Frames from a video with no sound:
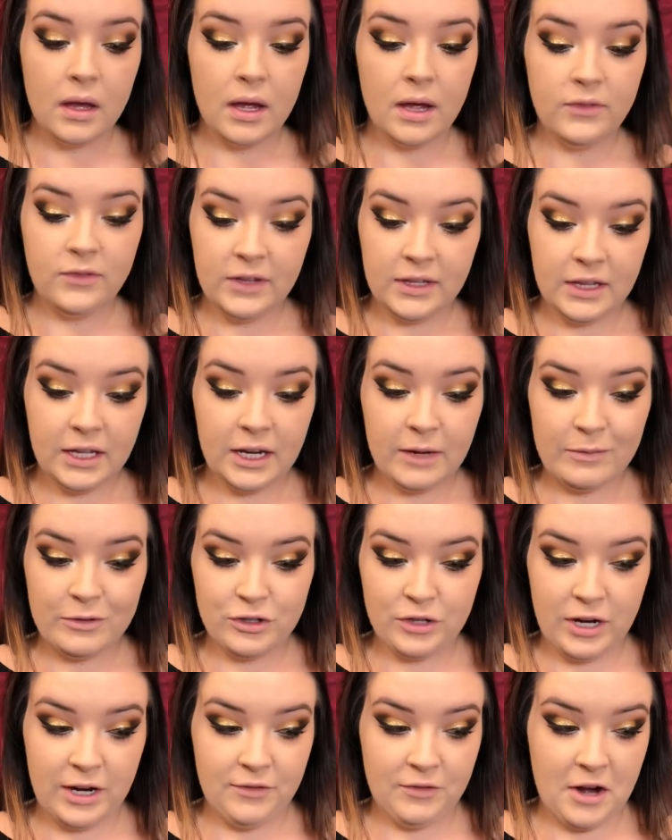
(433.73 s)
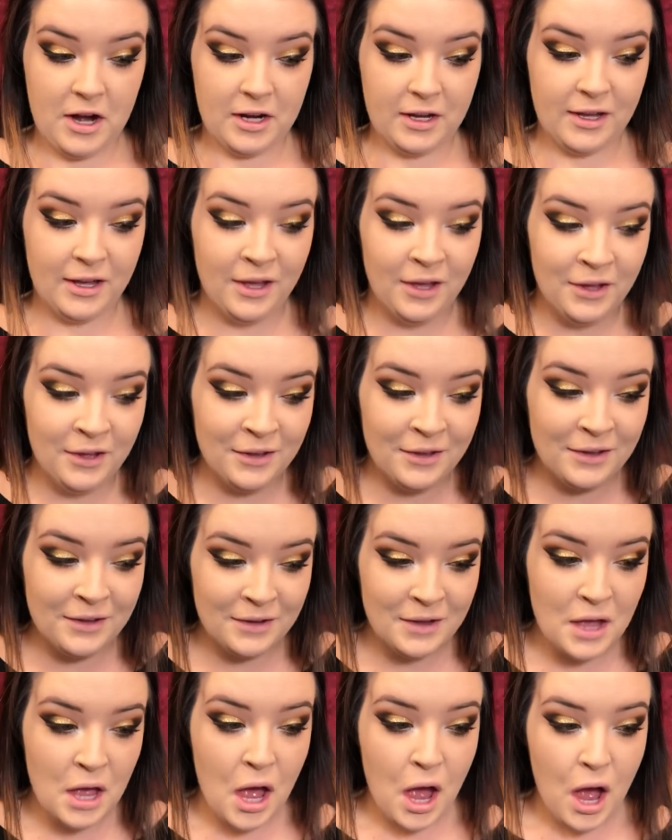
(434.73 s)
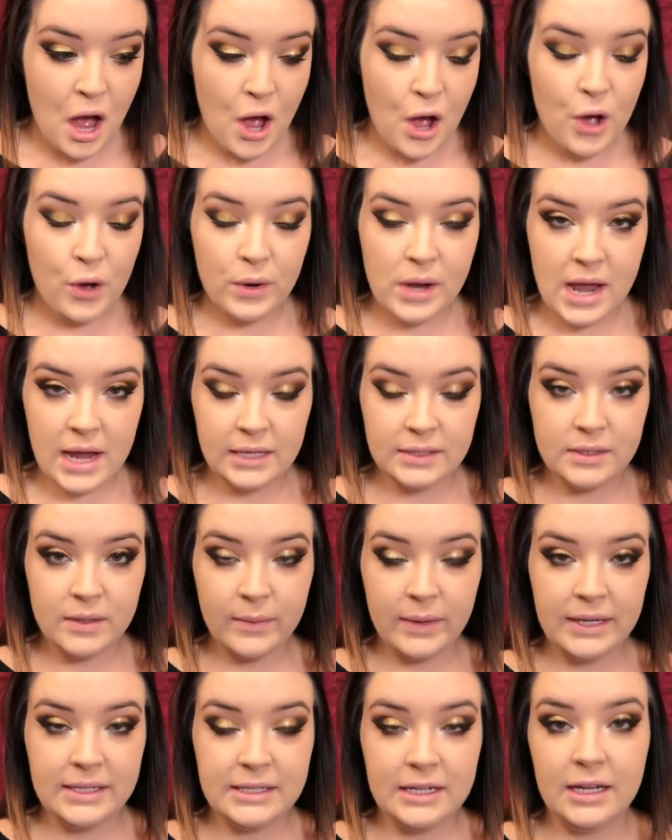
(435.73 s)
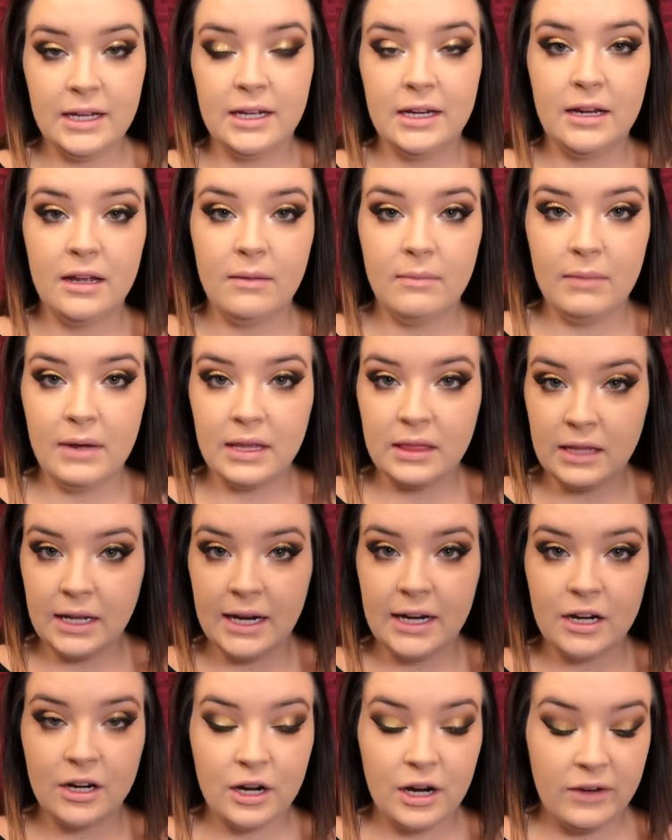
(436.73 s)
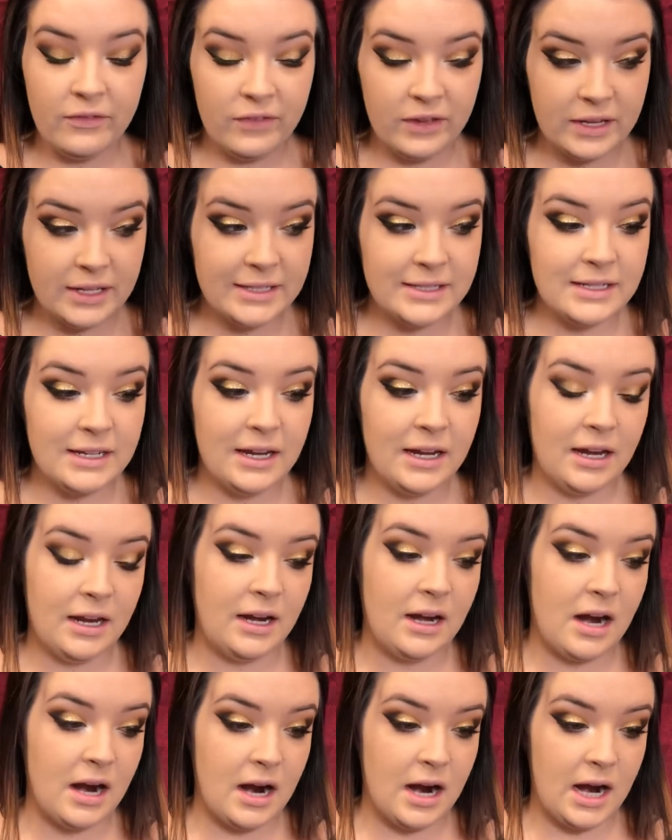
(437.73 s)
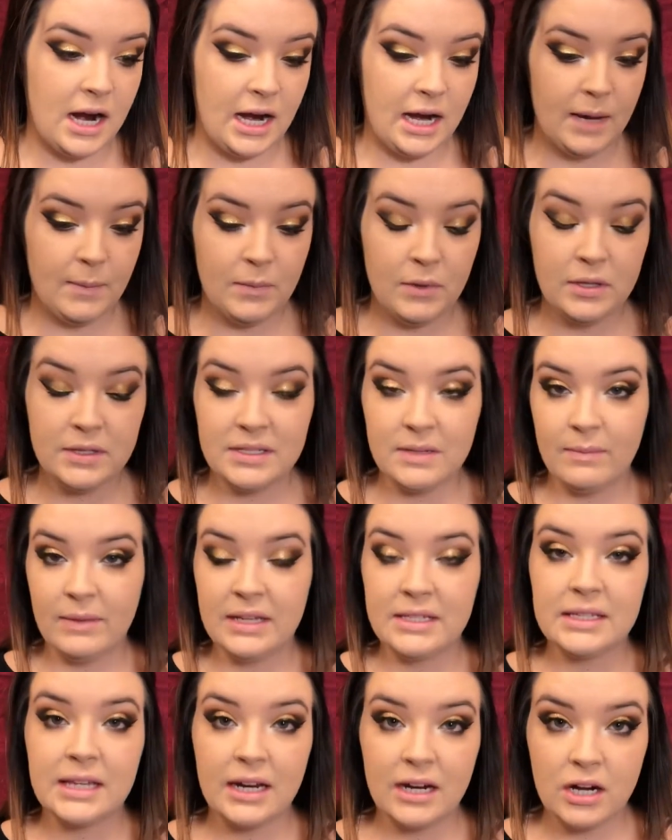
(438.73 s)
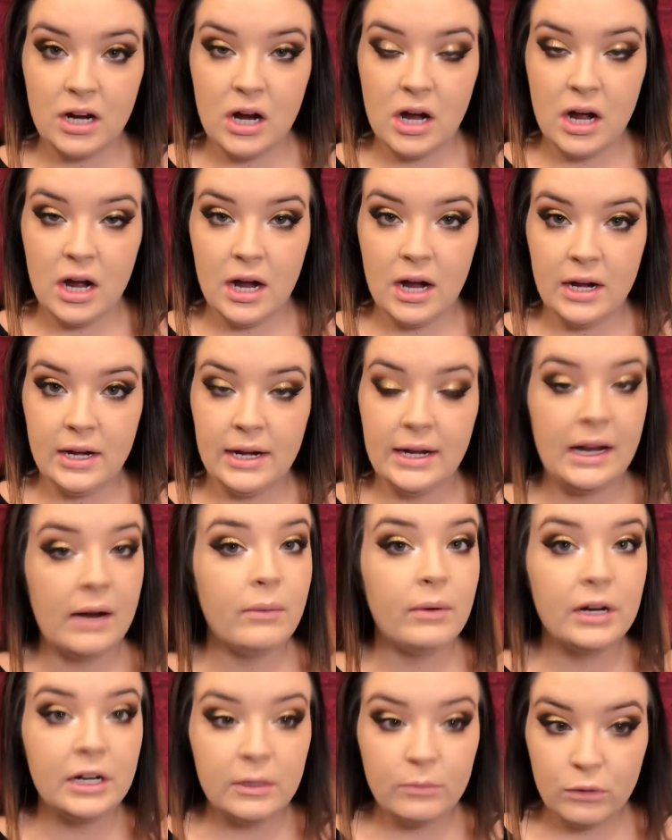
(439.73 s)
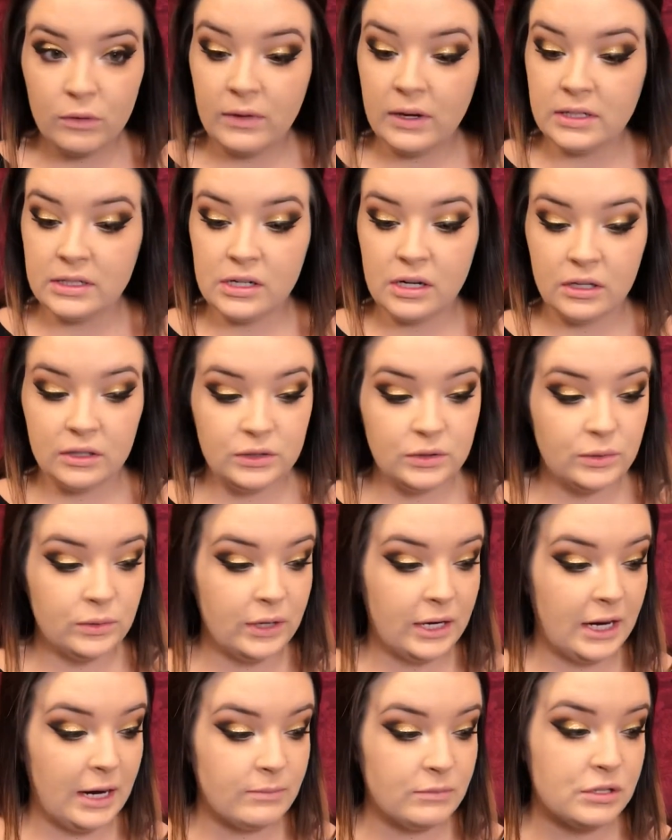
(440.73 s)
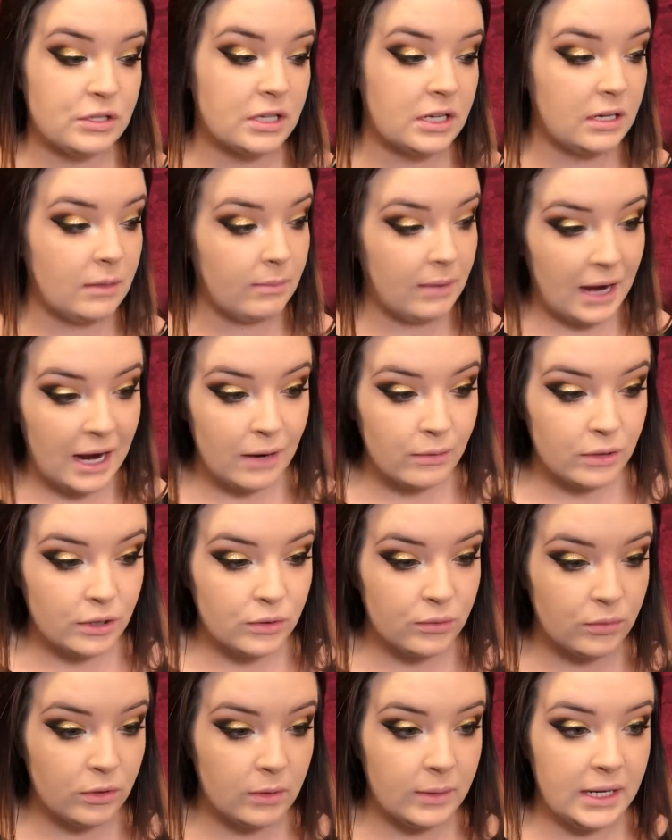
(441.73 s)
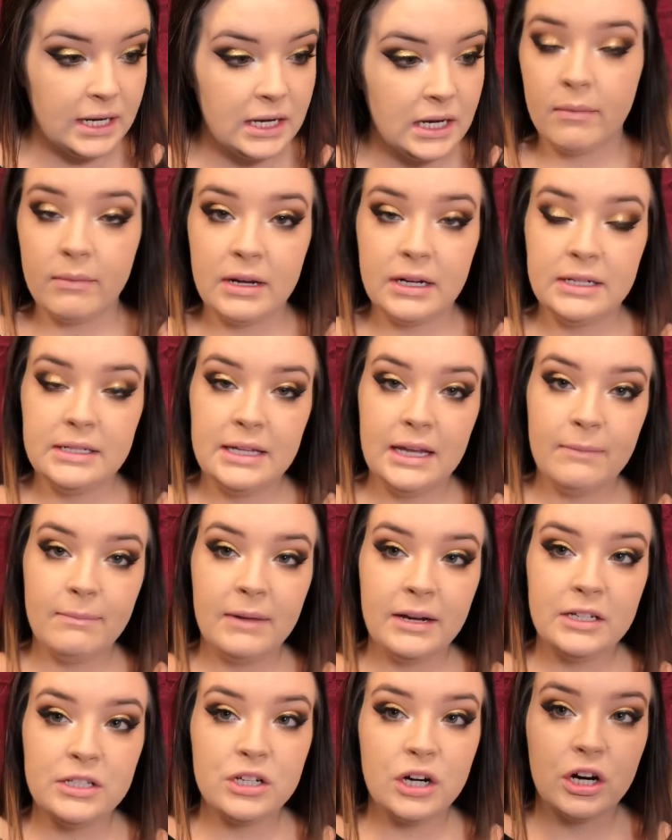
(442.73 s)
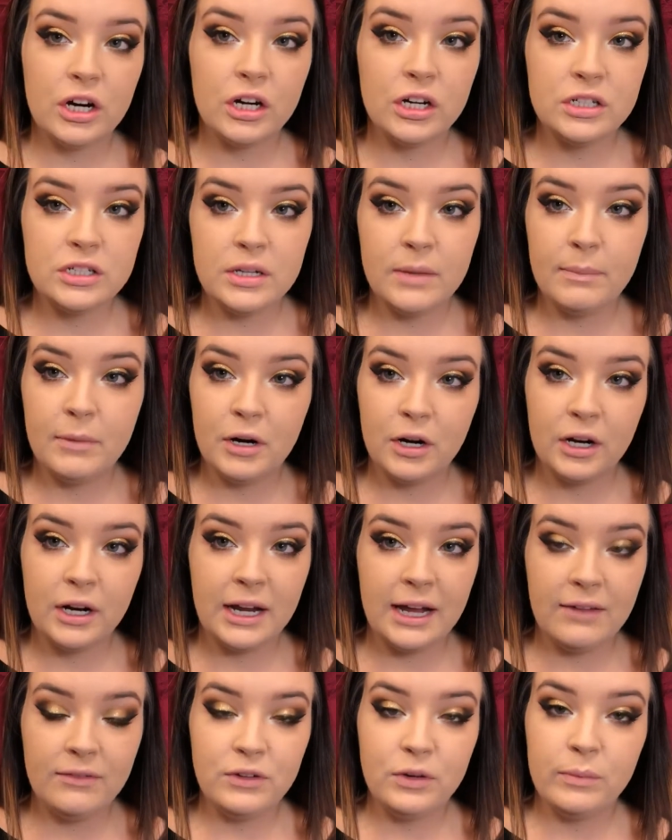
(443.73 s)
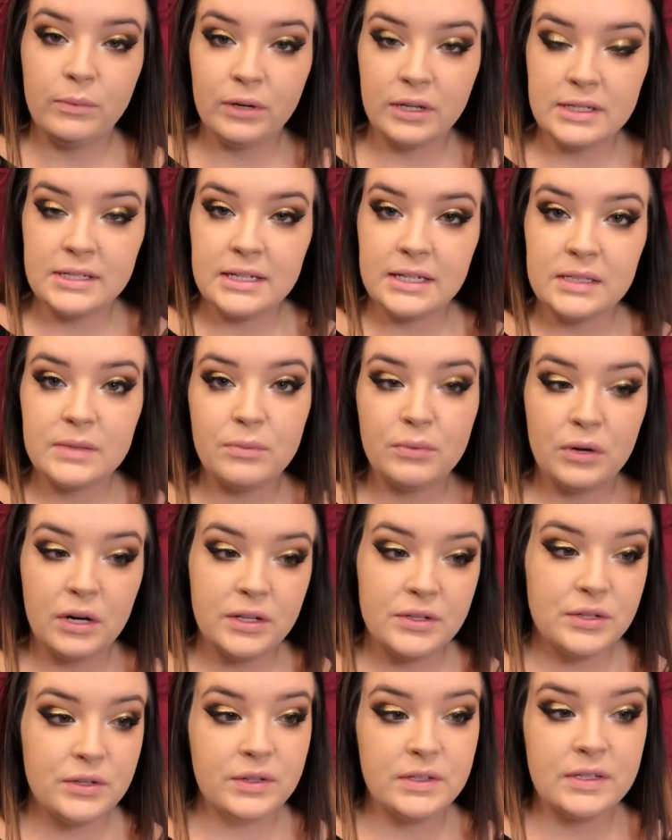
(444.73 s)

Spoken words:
I feel like I'm a train wreck. Okay, so I did my liner, I fixed it, I put some mascara on, and now we're gonna move on to contouring. I'm just gonna power through it. I'm gonna take my Tarte Park Avenue Princess bronzer.